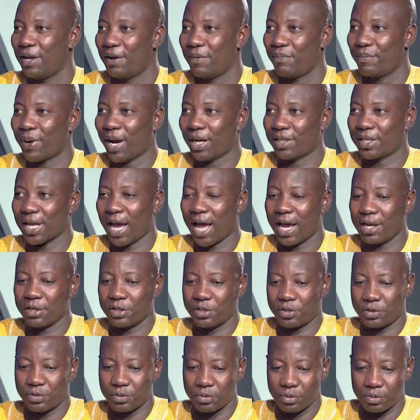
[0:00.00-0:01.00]
But
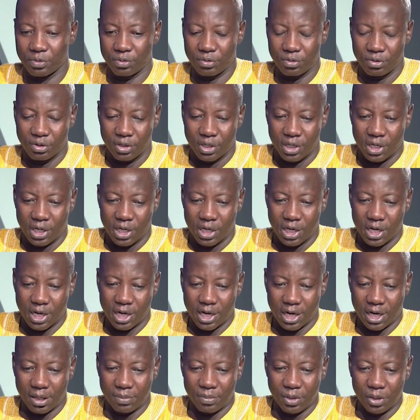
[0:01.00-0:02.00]
as to
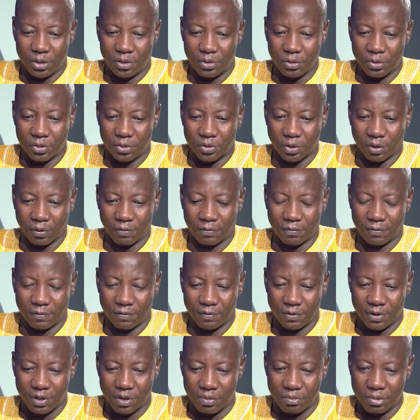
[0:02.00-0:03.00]
issues
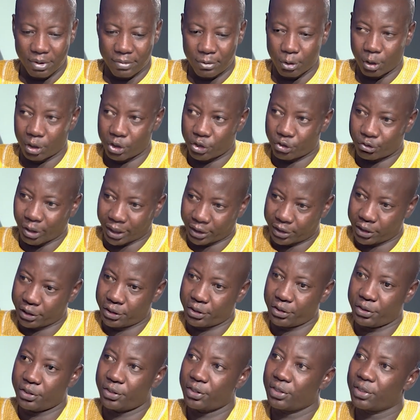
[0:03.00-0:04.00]
of maybe your
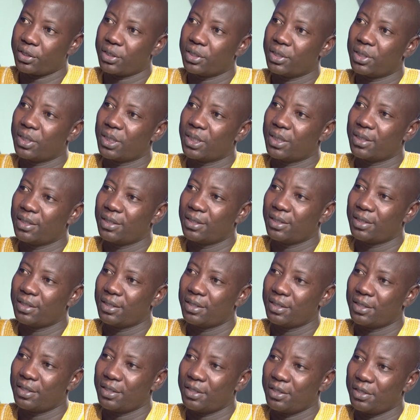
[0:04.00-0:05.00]
strategies,
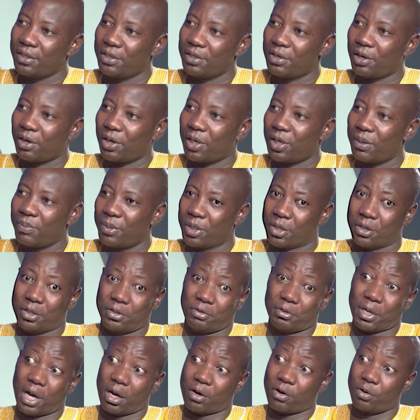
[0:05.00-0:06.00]
because
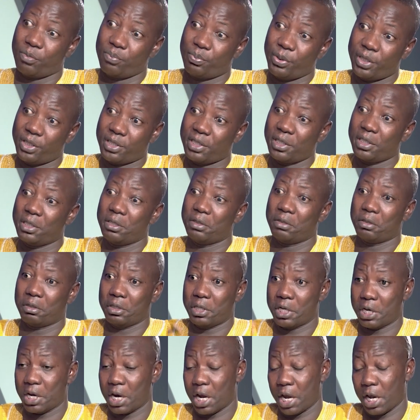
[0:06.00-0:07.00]
you are competing,
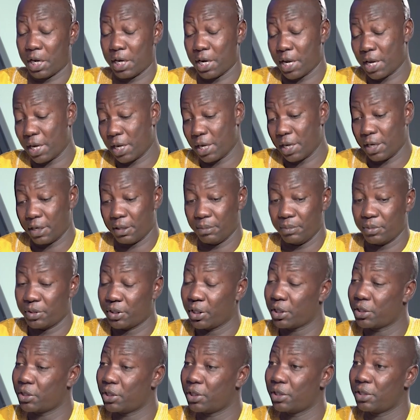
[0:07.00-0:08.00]
there are other
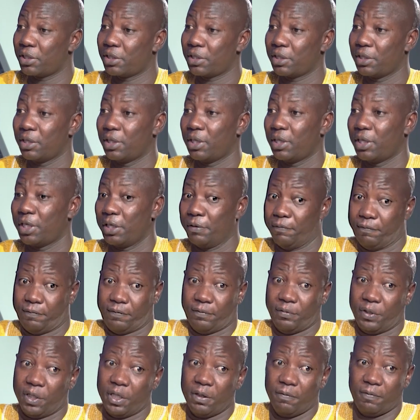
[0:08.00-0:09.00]
stations.
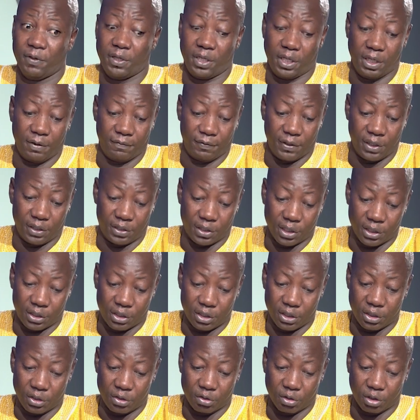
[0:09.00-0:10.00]
Even if this
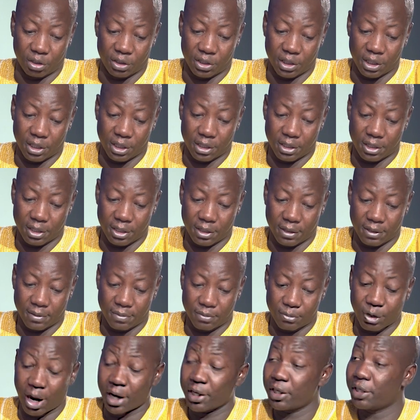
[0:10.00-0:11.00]
station is not
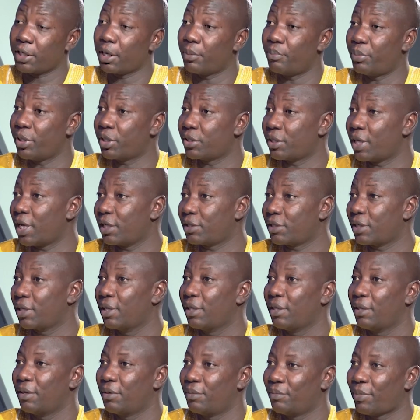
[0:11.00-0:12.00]
running a business,
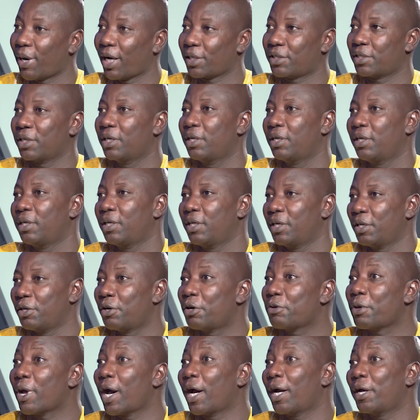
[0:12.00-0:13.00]
but
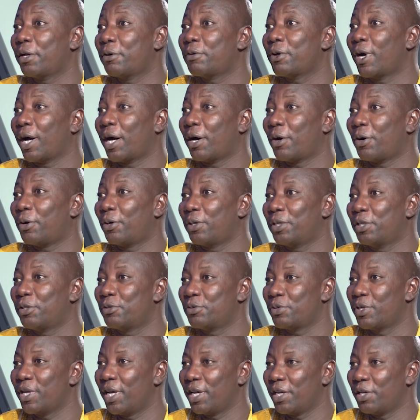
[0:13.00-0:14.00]
you are all
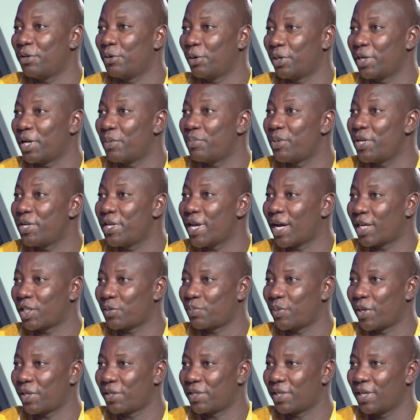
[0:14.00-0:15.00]
into the the media
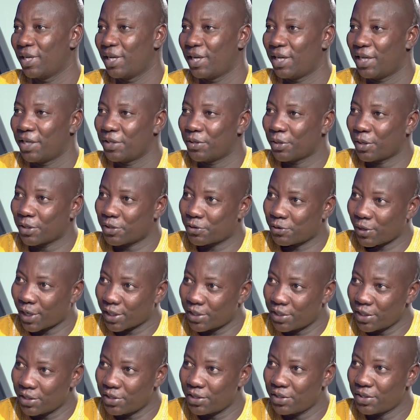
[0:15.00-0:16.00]
space. Your
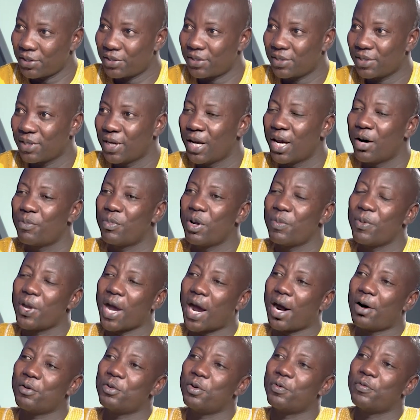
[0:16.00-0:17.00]
strategies, maybe
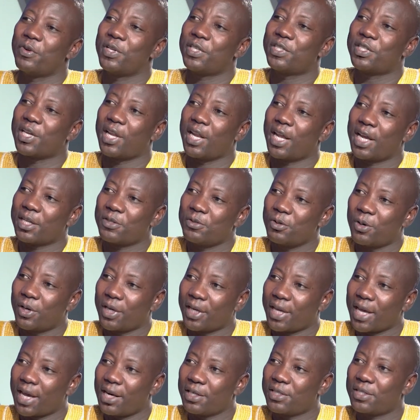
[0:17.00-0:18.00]
how you even select your
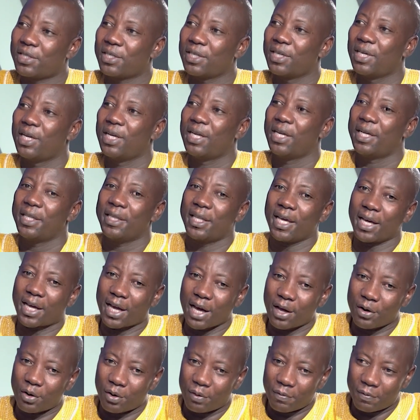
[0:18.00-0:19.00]
guests, the
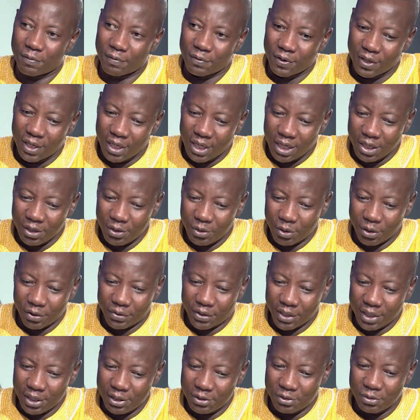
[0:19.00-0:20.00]
kind of
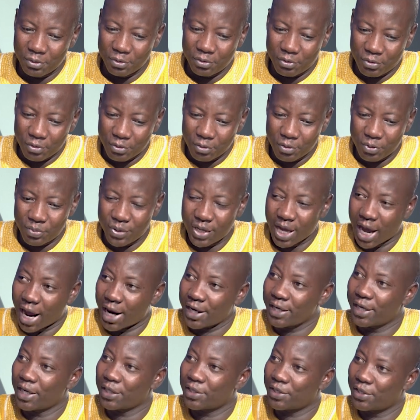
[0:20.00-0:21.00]
things you do
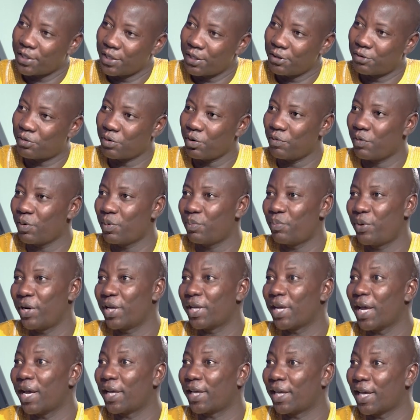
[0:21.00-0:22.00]
behind the scenes to even
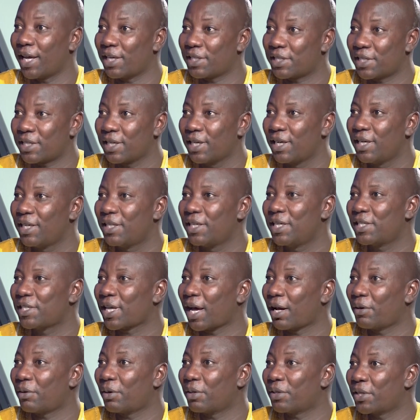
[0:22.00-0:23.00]
bring a guest. These
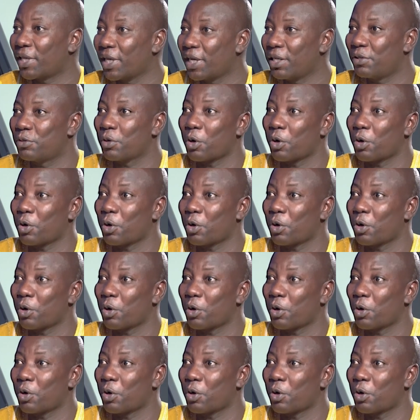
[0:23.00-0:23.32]
are not things.